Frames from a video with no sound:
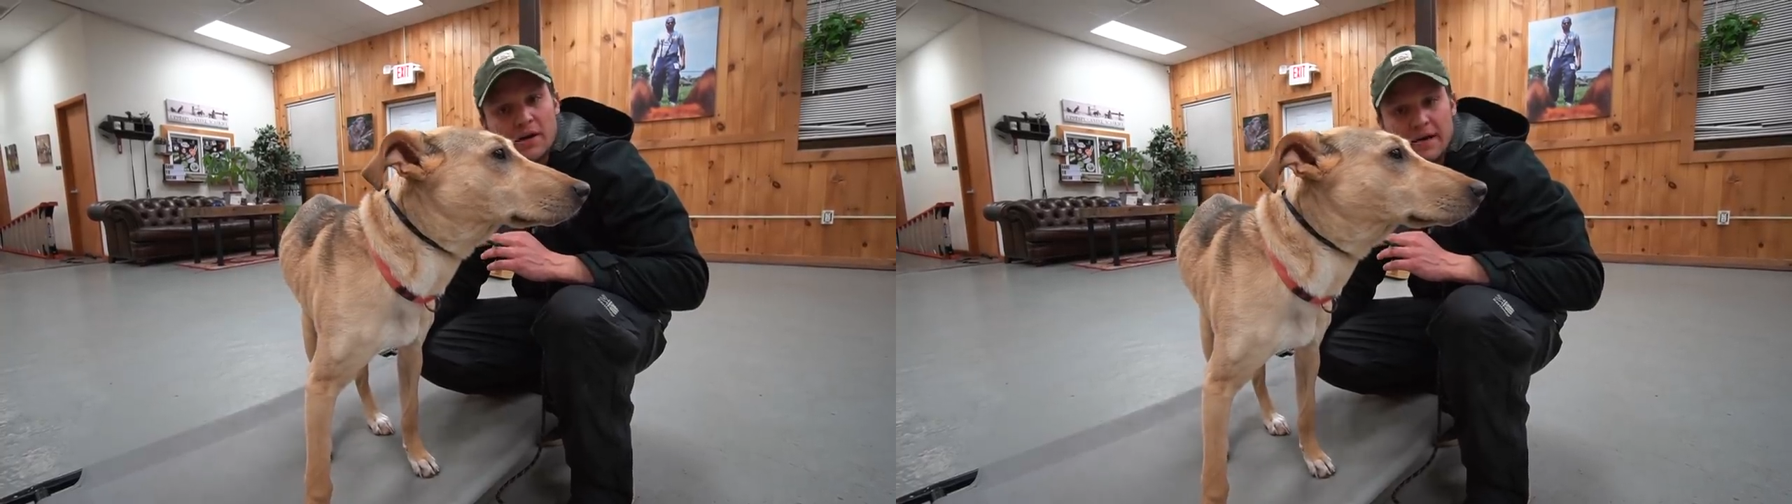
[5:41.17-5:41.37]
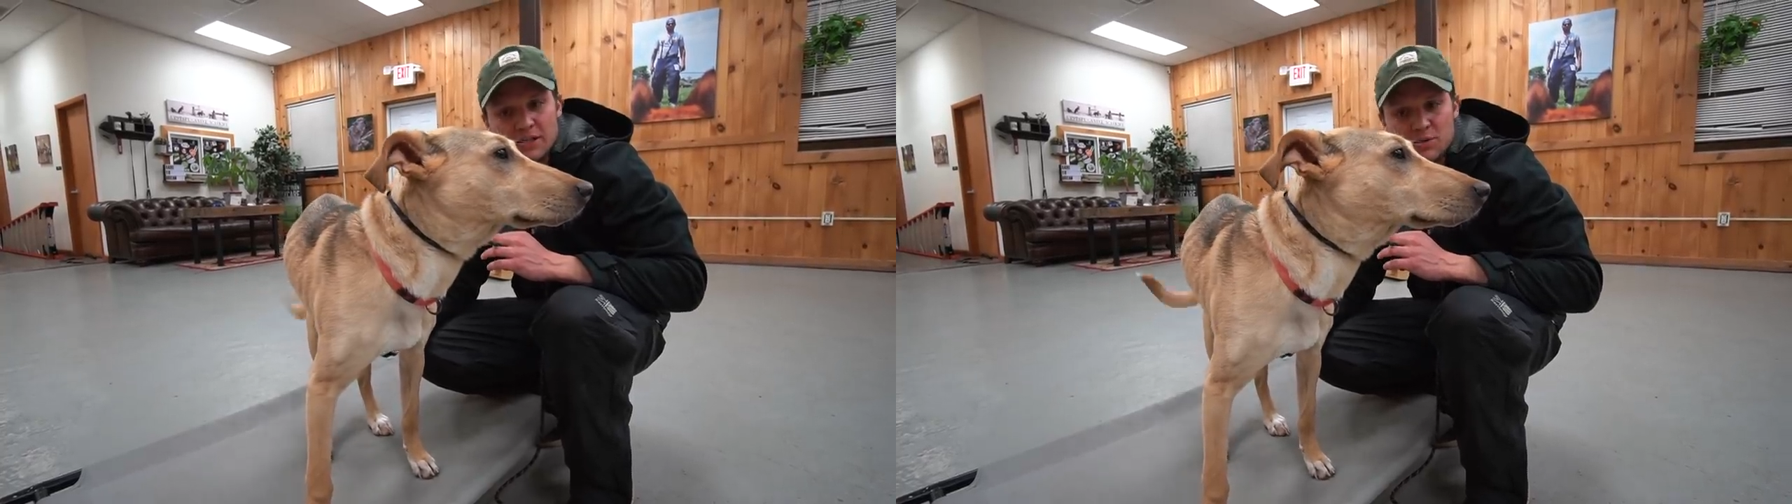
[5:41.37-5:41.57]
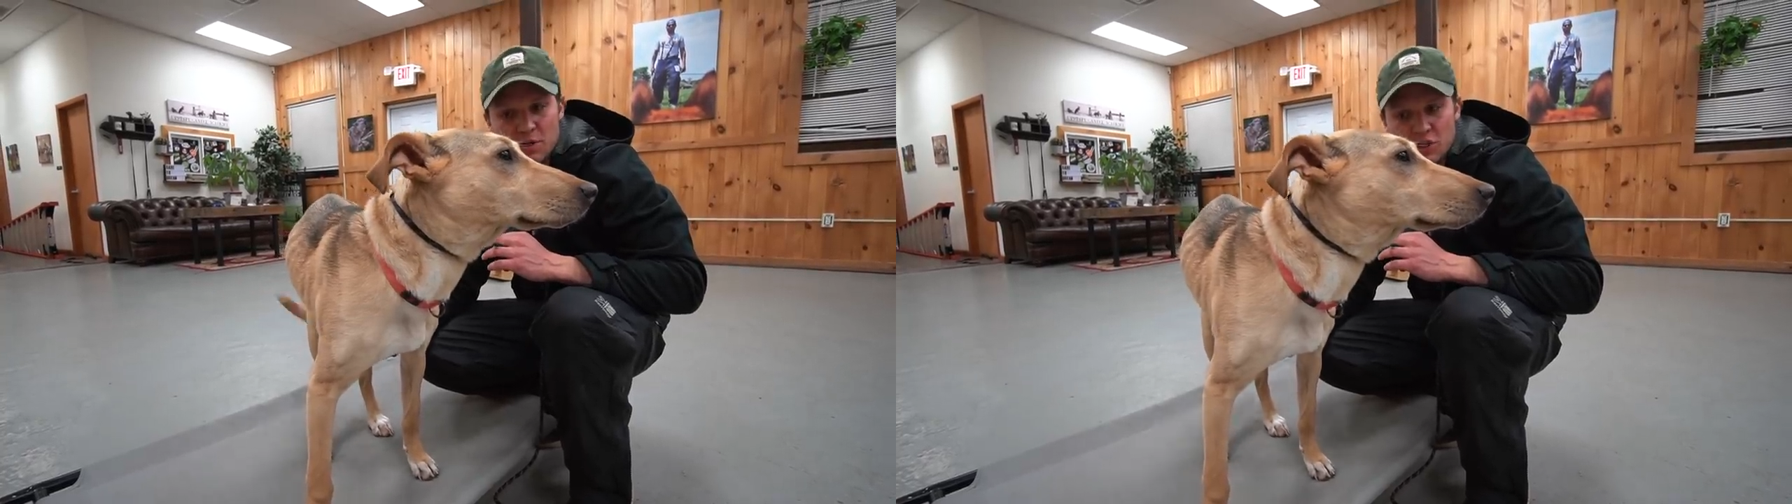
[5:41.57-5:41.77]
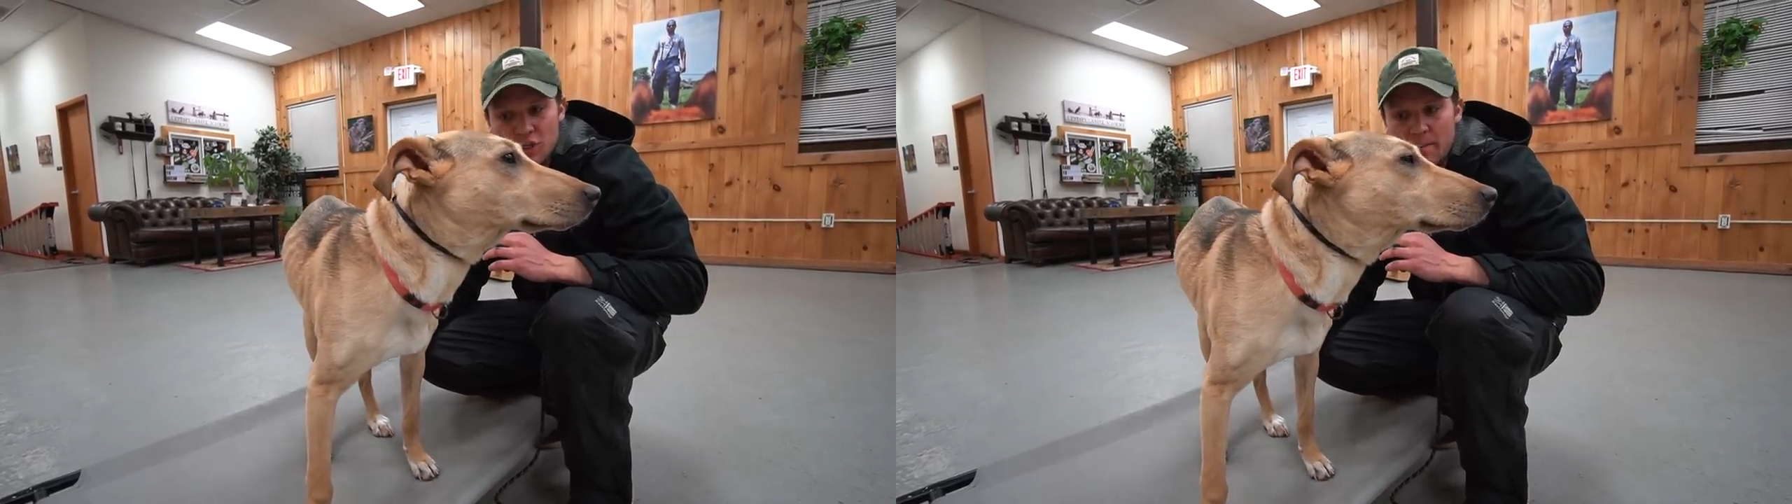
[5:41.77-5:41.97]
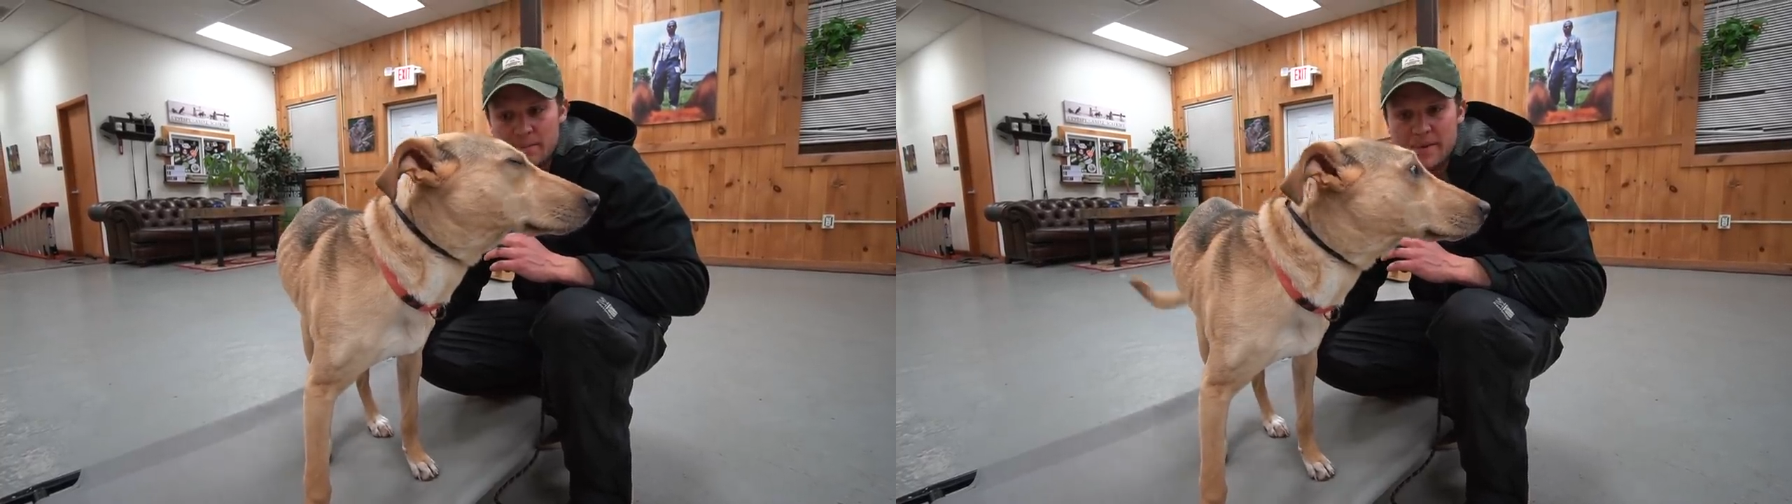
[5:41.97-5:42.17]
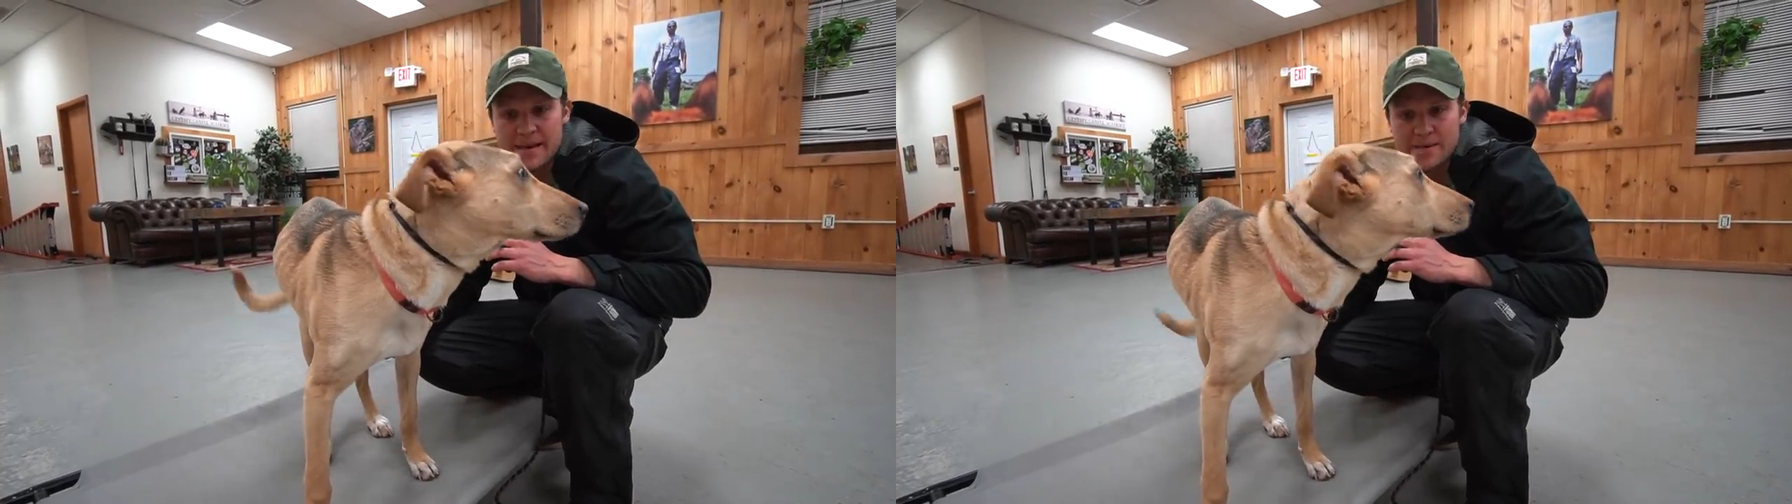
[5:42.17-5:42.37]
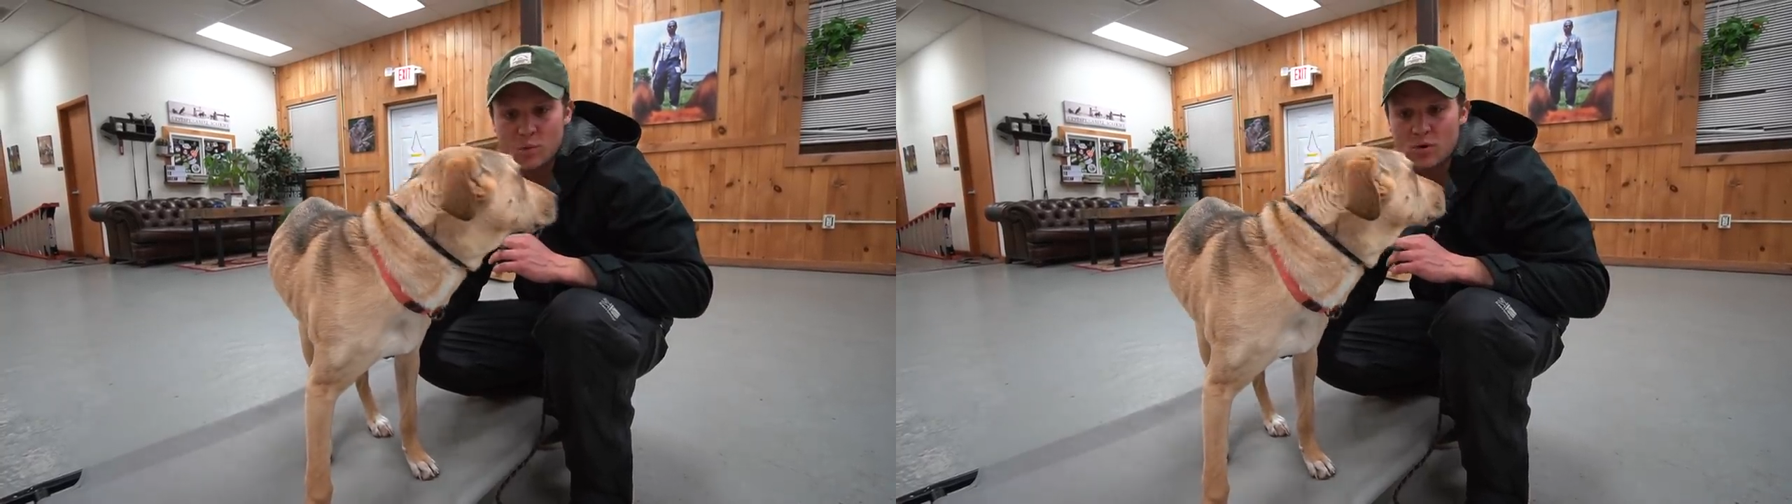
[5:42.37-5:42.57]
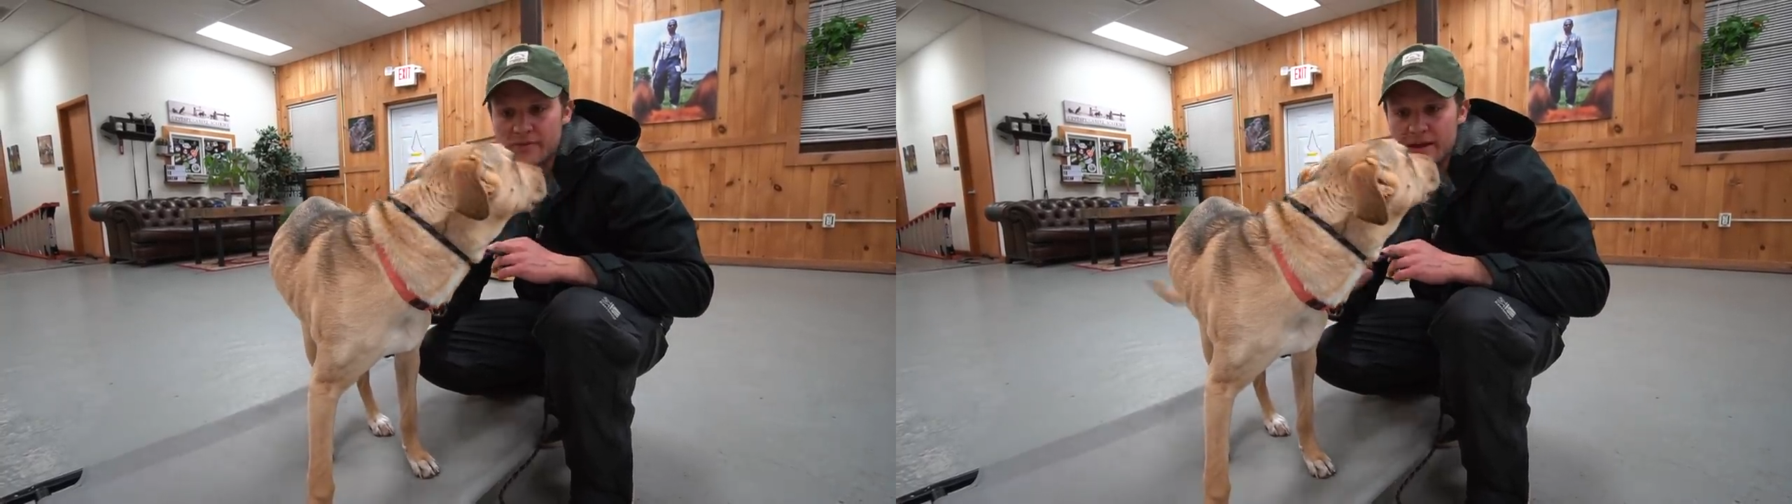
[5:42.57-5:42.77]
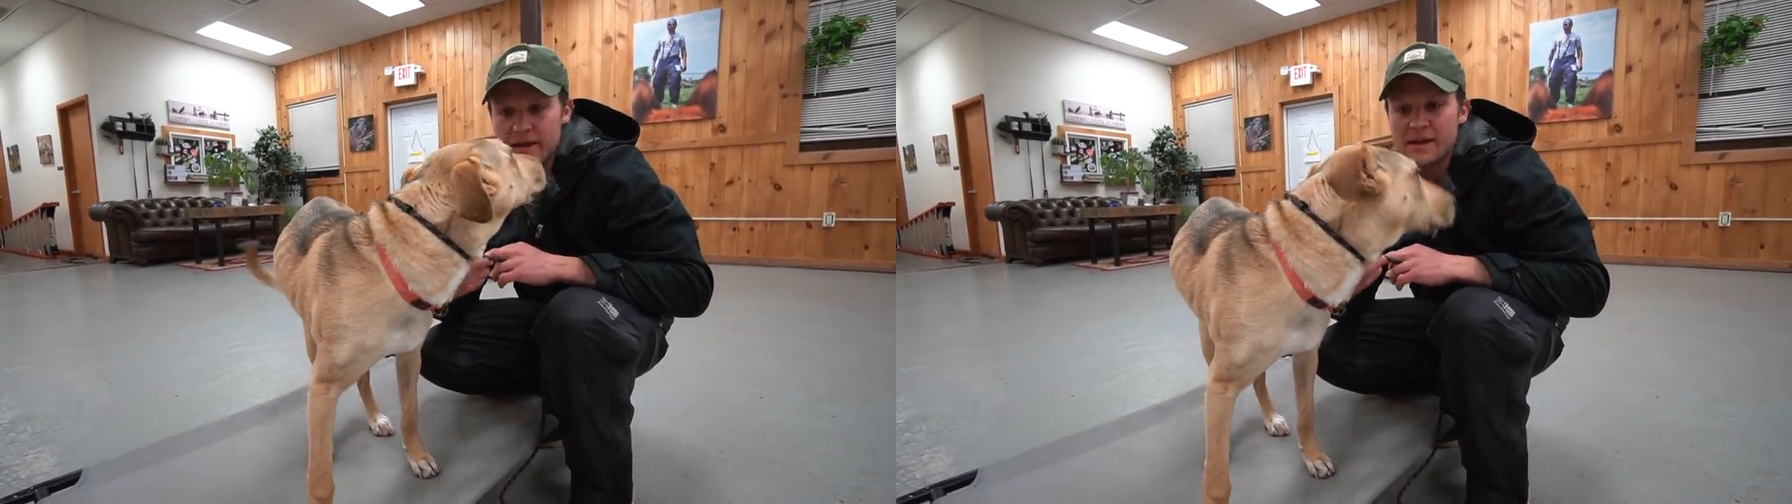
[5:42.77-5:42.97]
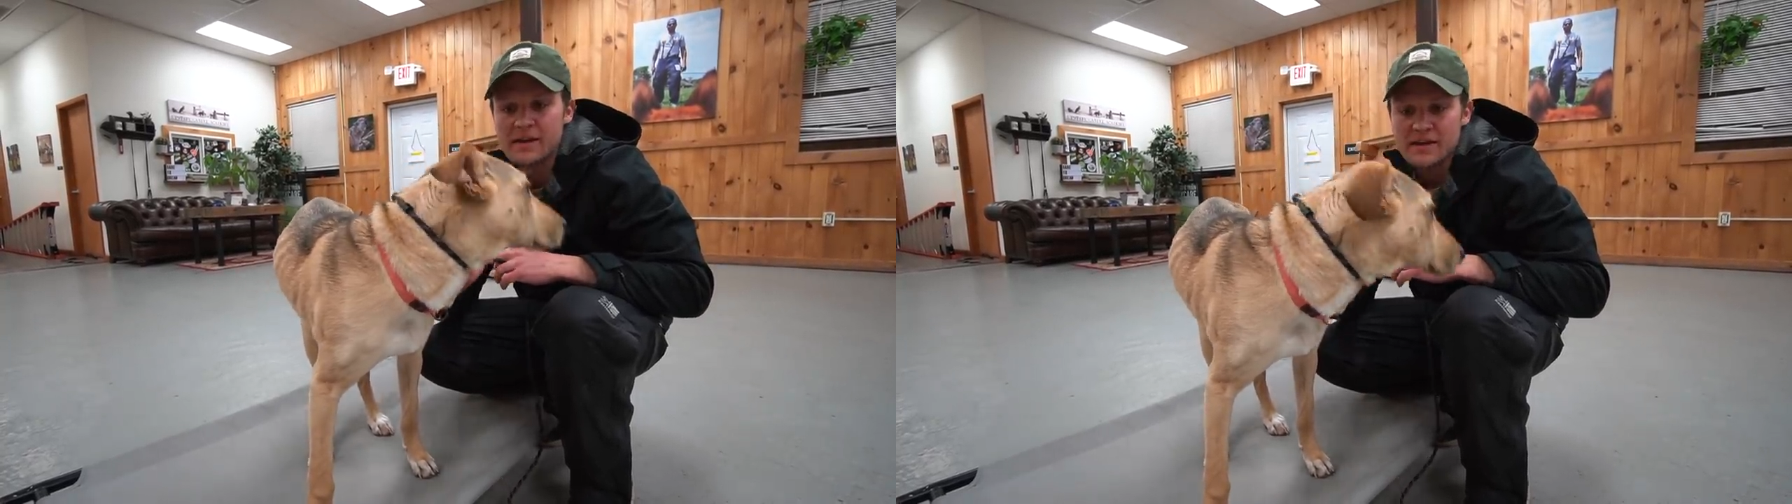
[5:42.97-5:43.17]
and switch it up and make it more of a